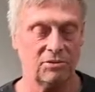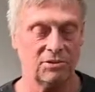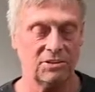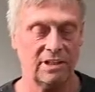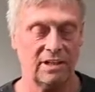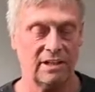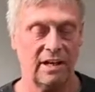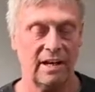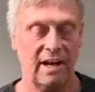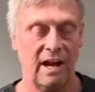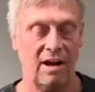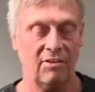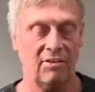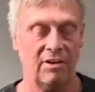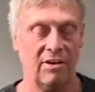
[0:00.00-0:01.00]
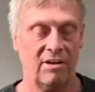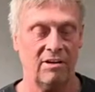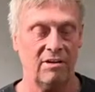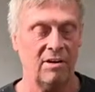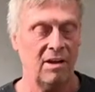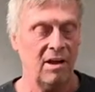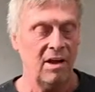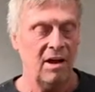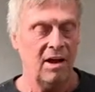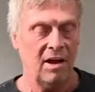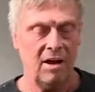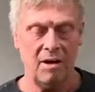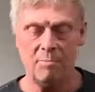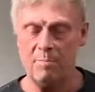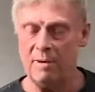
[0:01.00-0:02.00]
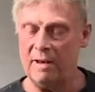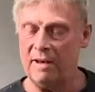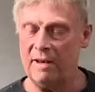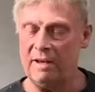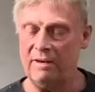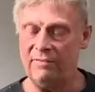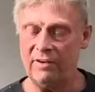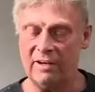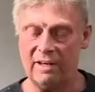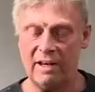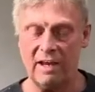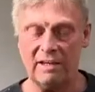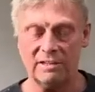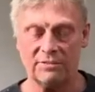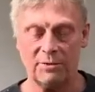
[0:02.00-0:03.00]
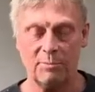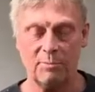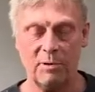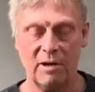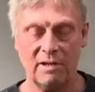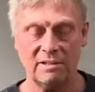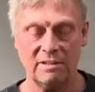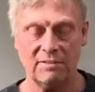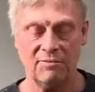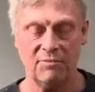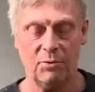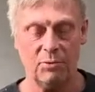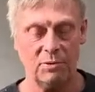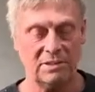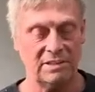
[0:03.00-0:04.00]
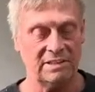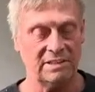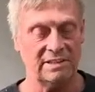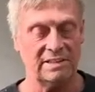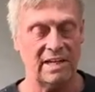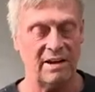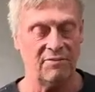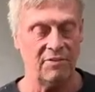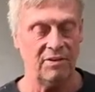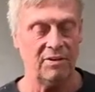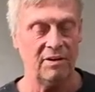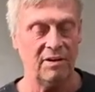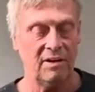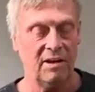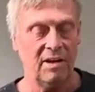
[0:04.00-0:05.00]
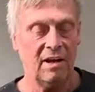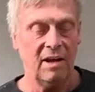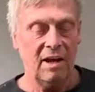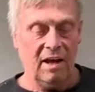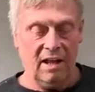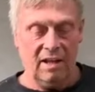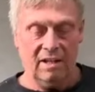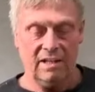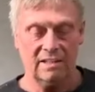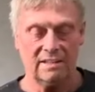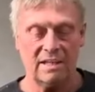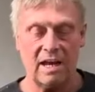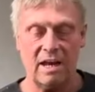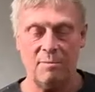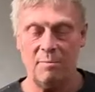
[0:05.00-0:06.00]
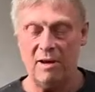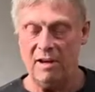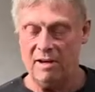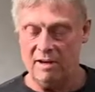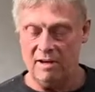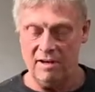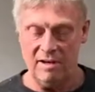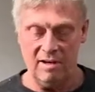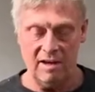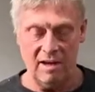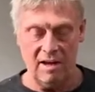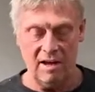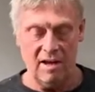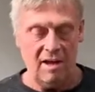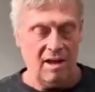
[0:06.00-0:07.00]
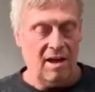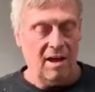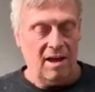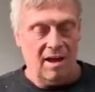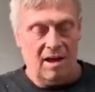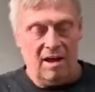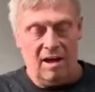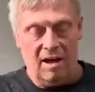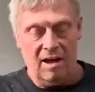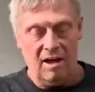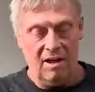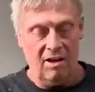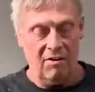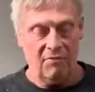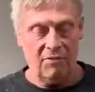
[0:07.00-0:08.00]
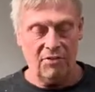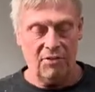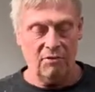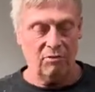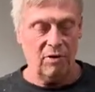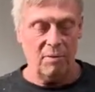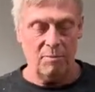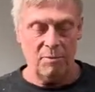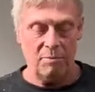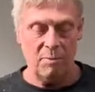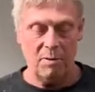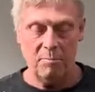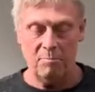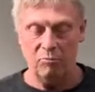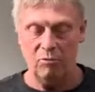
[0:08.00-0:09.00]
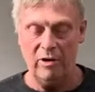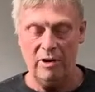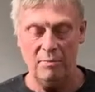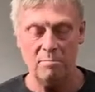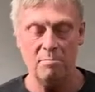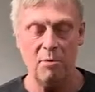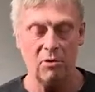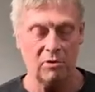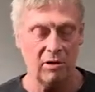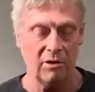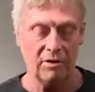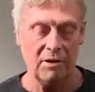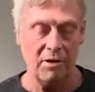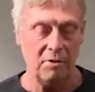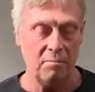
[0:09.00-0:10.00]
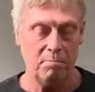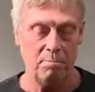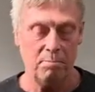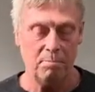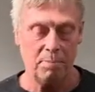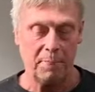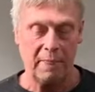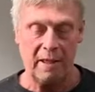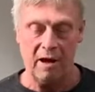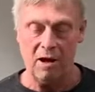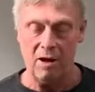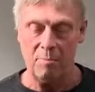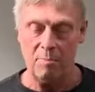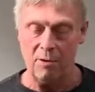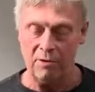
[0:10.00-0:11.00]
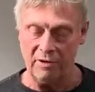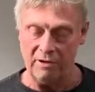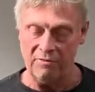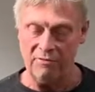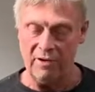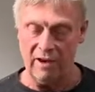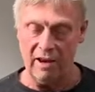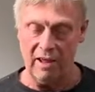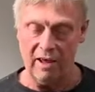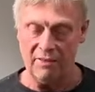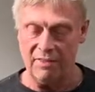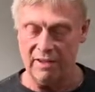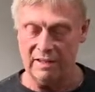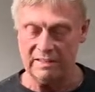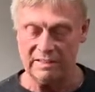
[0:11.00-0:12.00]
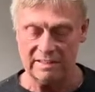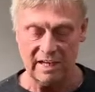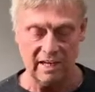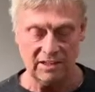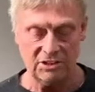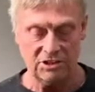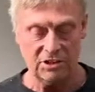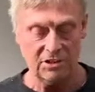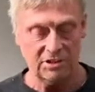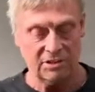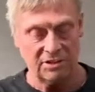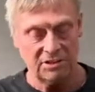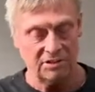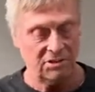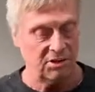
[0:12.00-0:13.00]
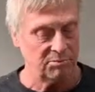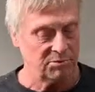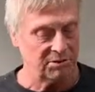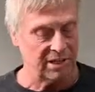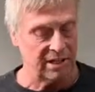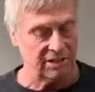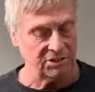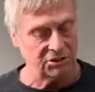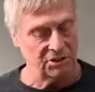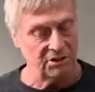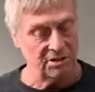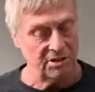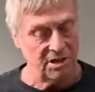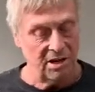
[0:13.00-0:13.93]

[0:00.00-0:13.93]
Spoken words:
Siddeley Hurricane. I believe it dates from 1947. This came in and half of the rim had been remodelled in car body filler, these sections and the top section.